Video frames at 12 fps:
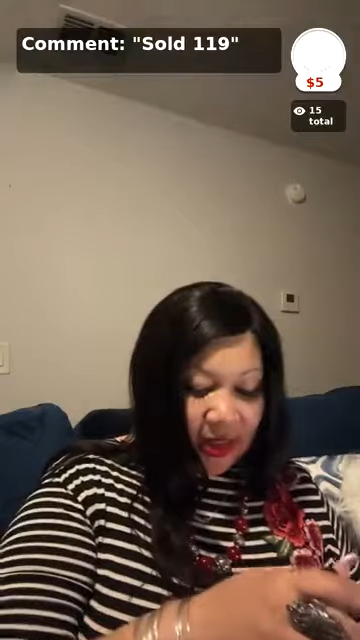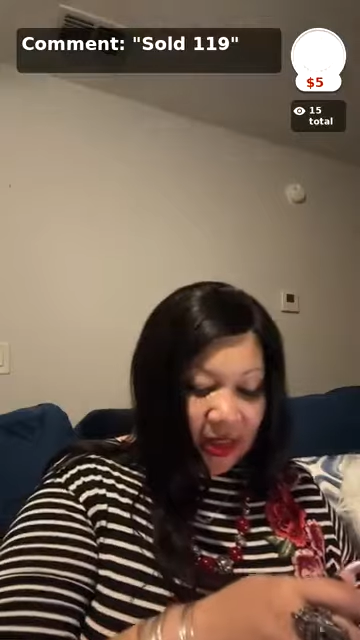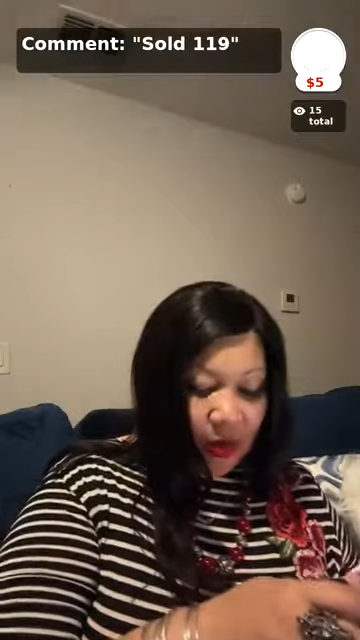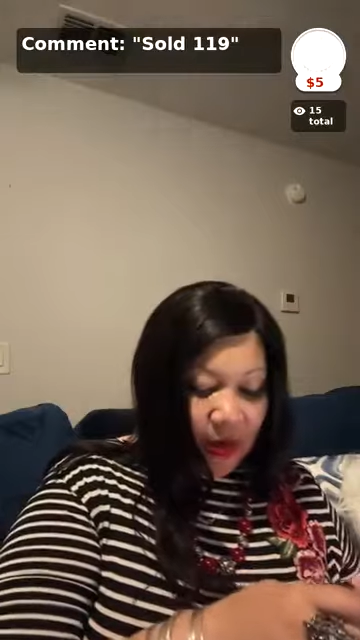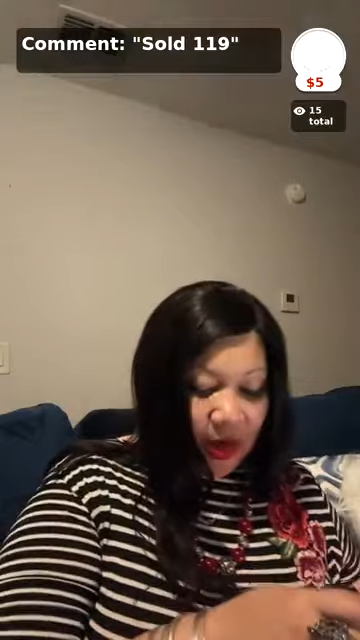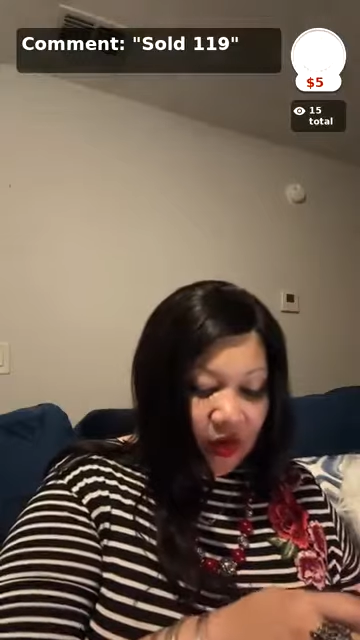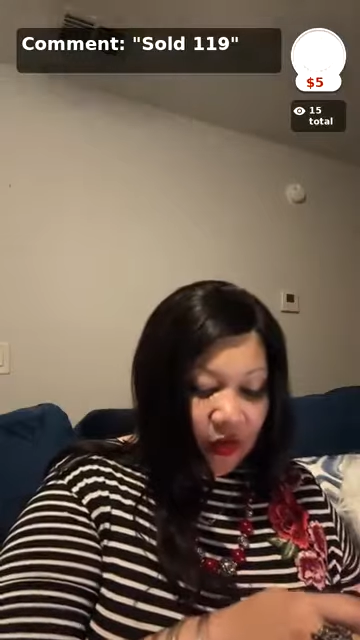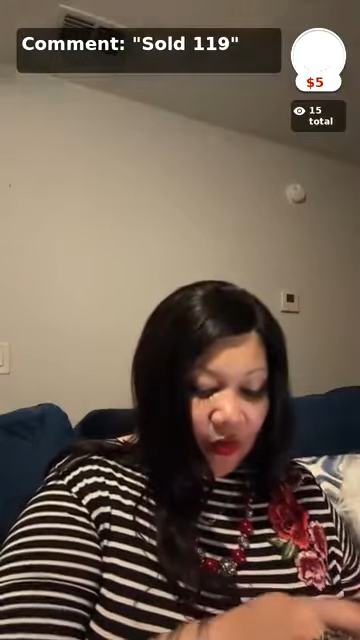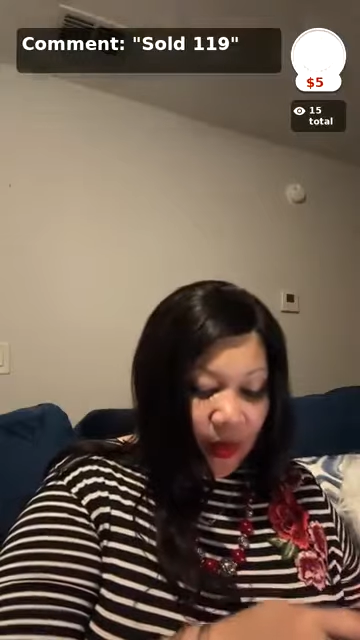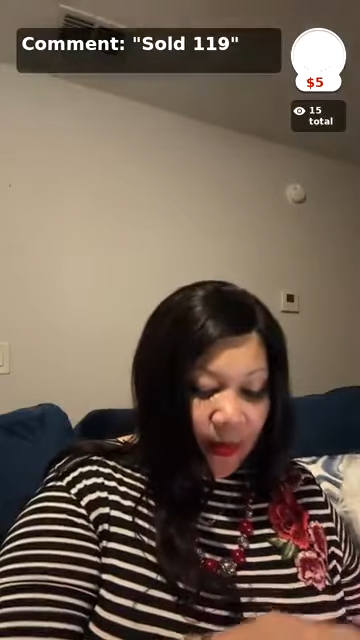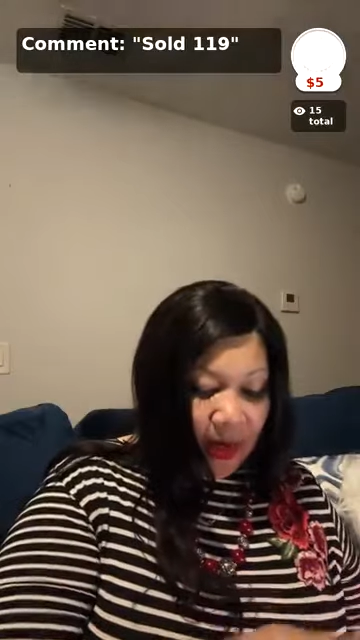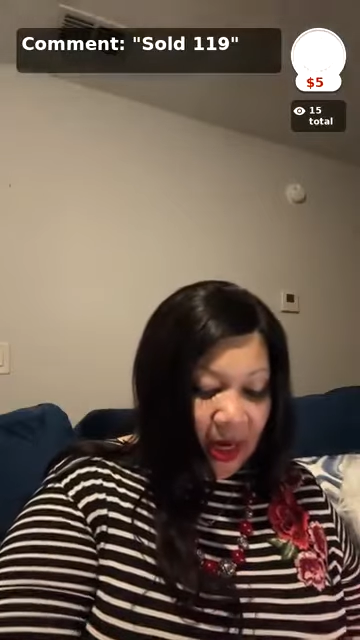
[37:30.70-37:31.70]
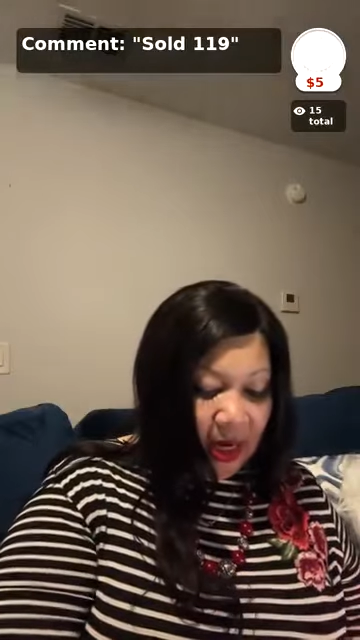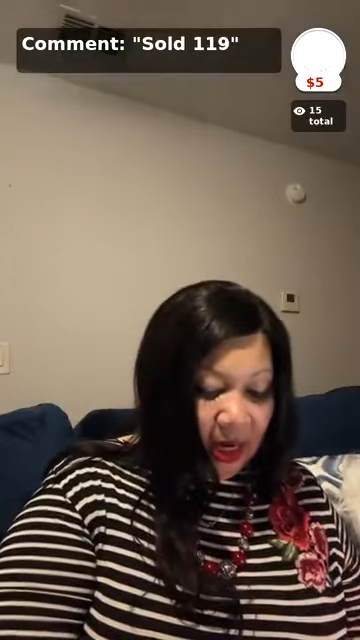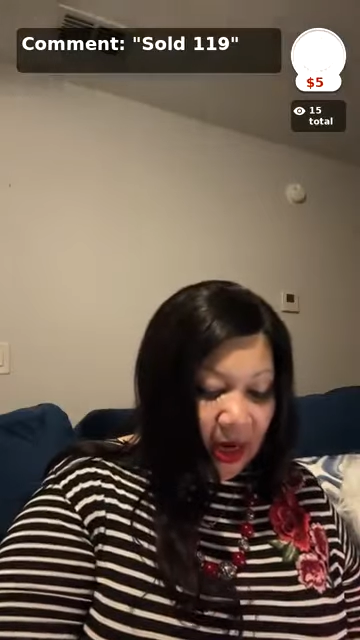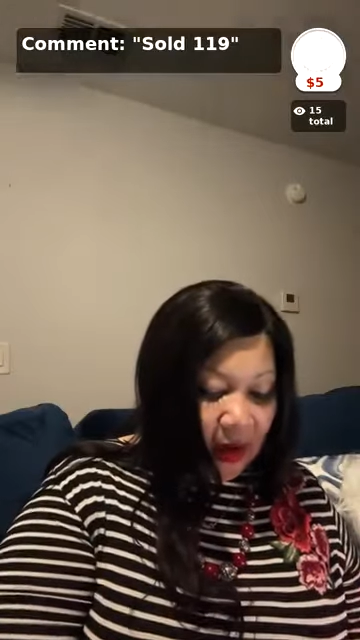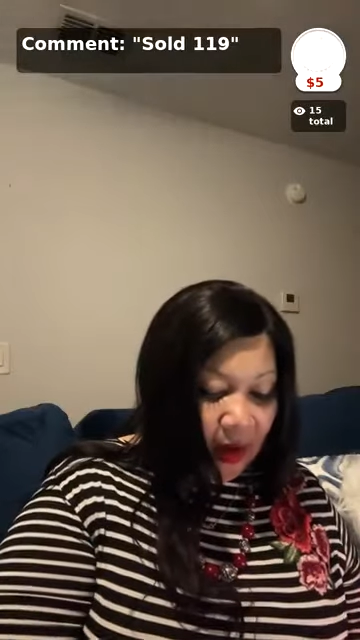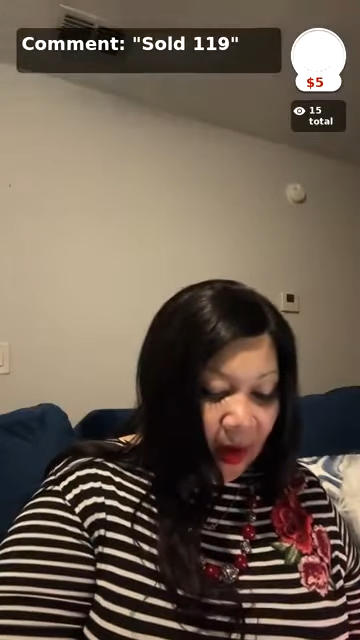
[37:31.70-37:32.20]
so much for being
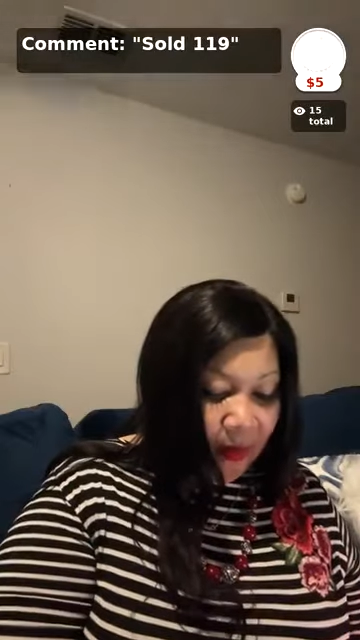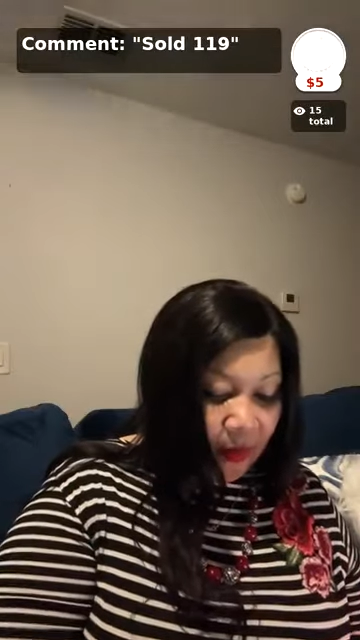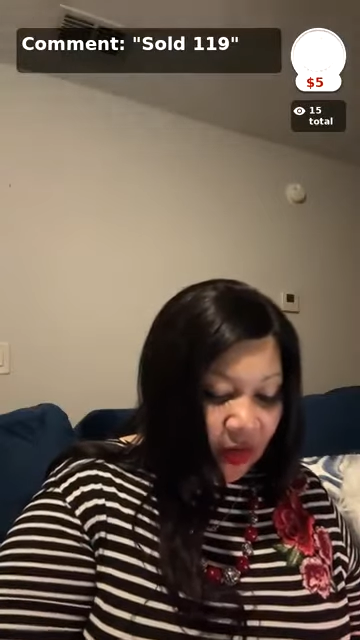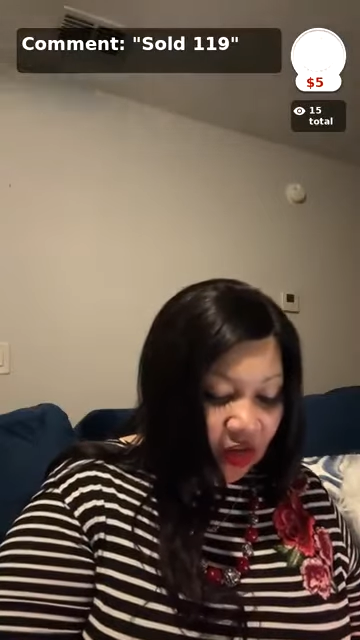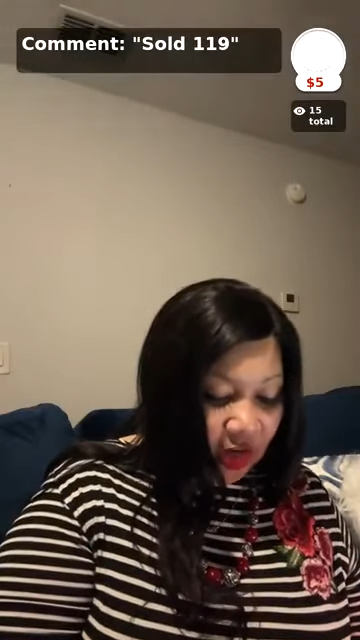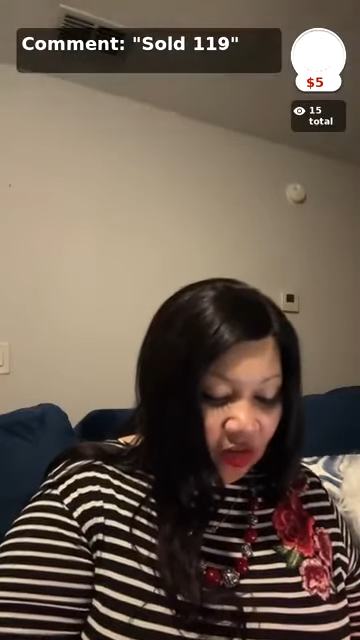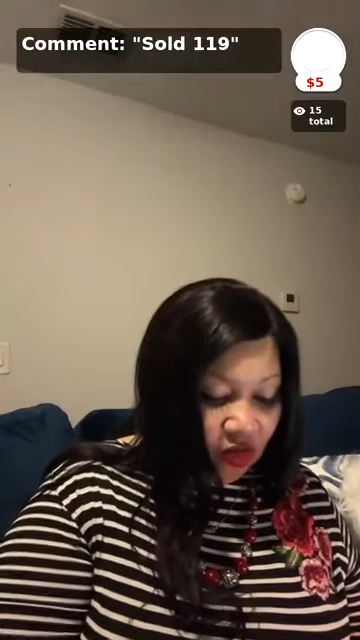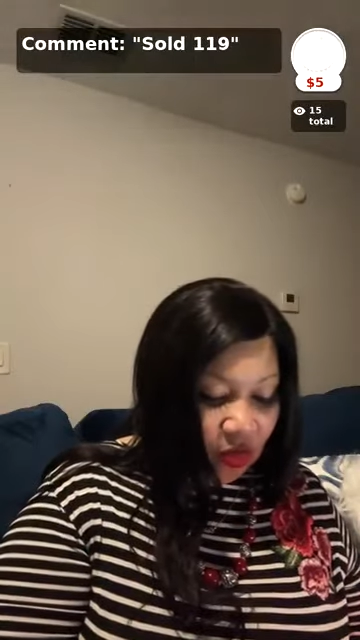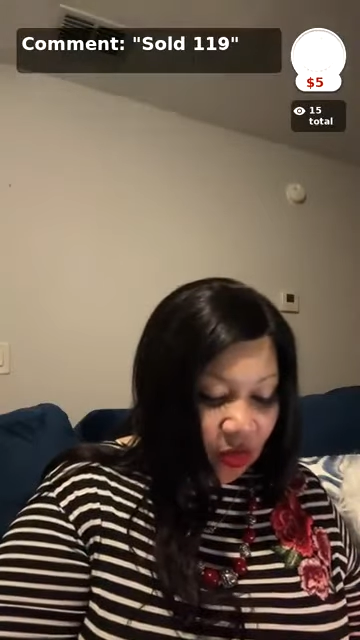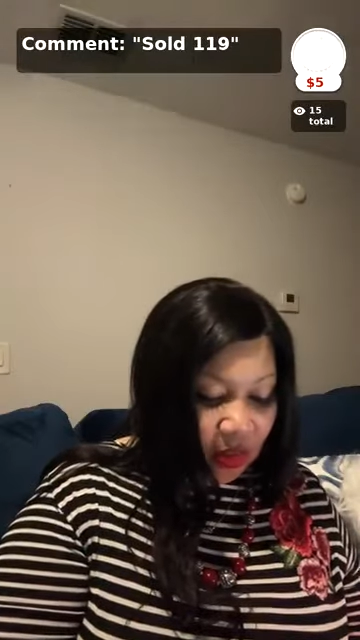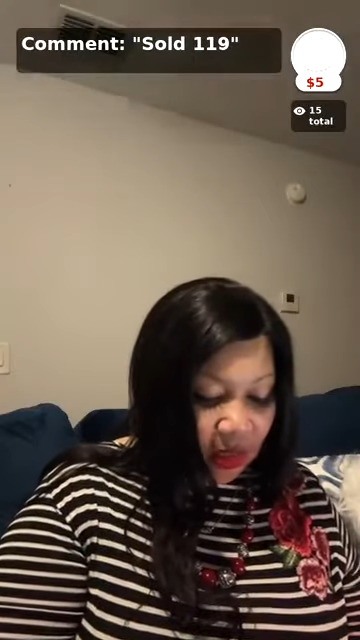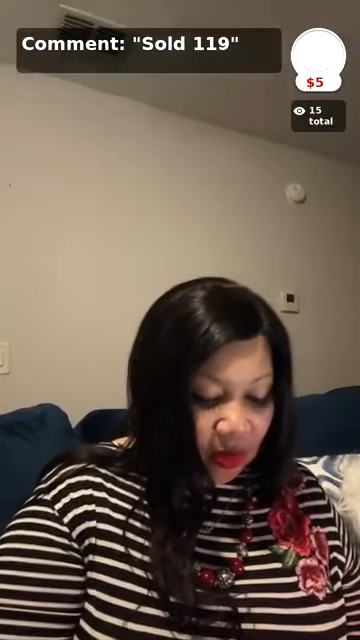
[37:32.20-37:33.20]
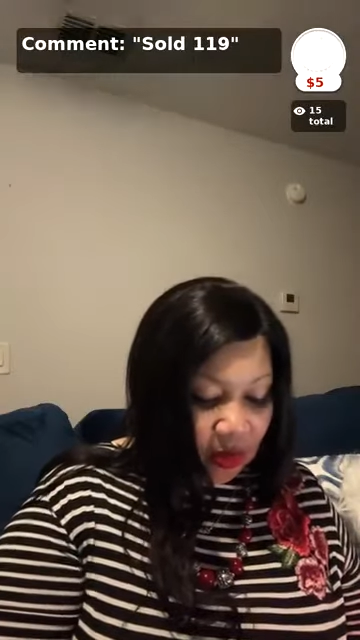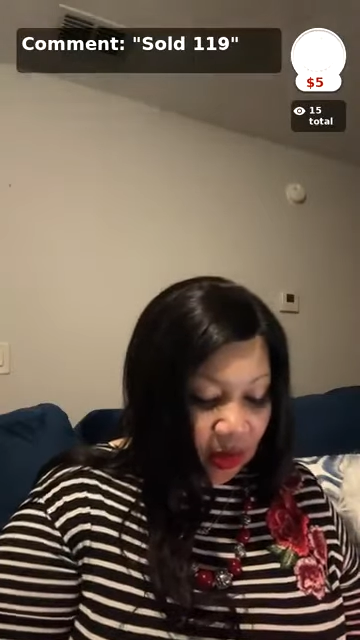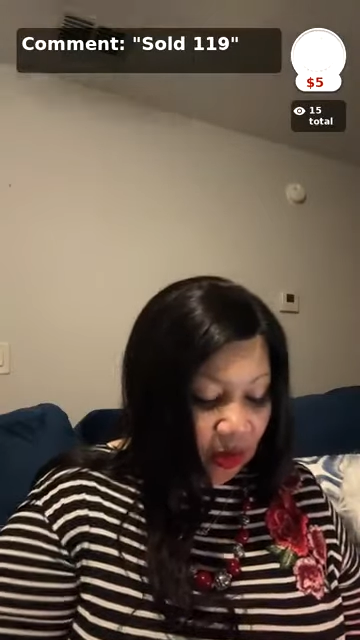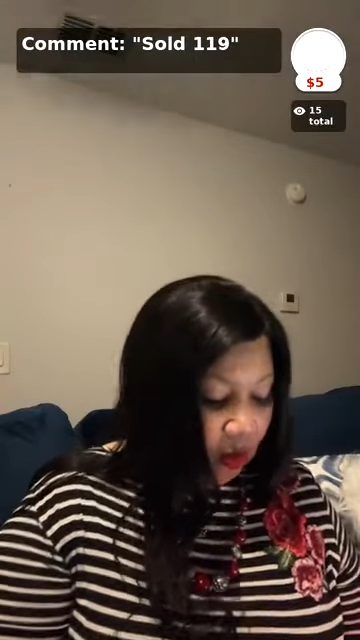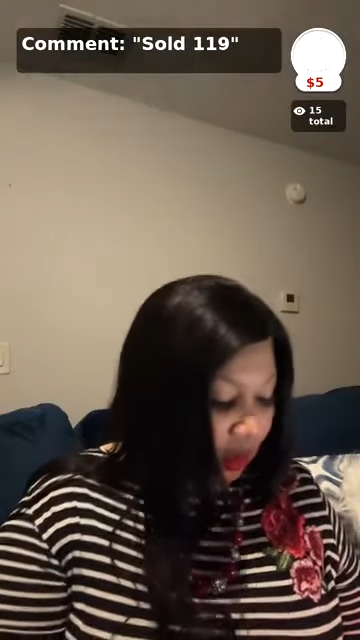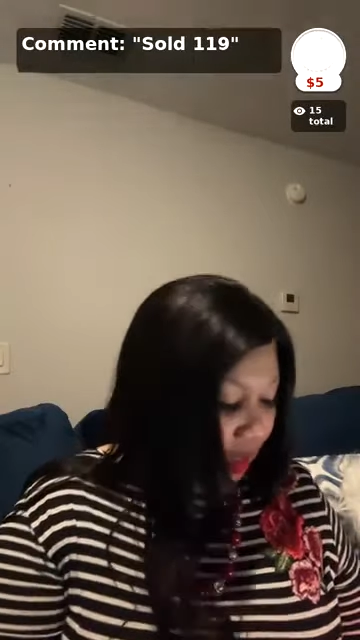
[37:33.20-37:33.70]
here. I appreciate you. Thank you,
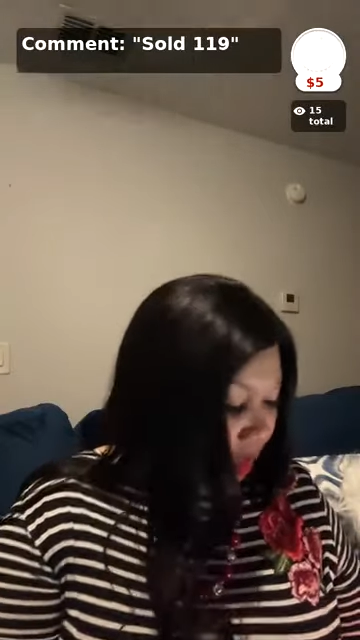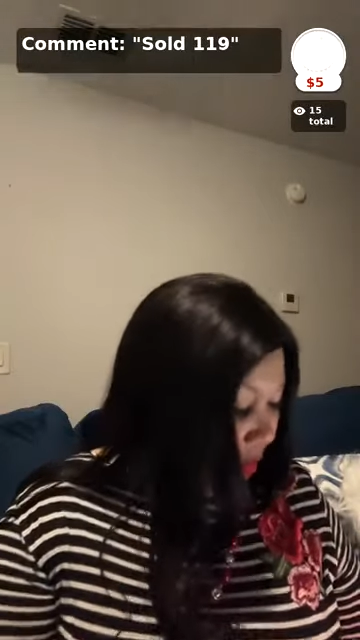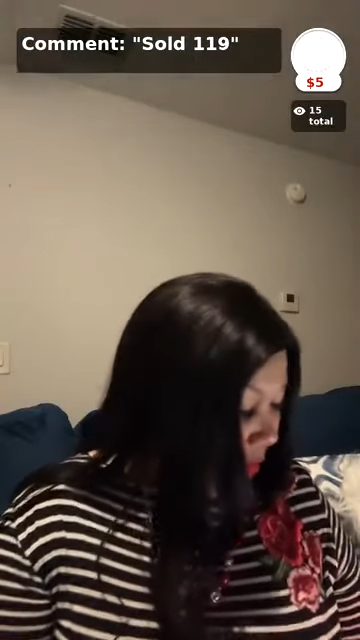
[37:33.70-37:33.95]
thank you, thank you.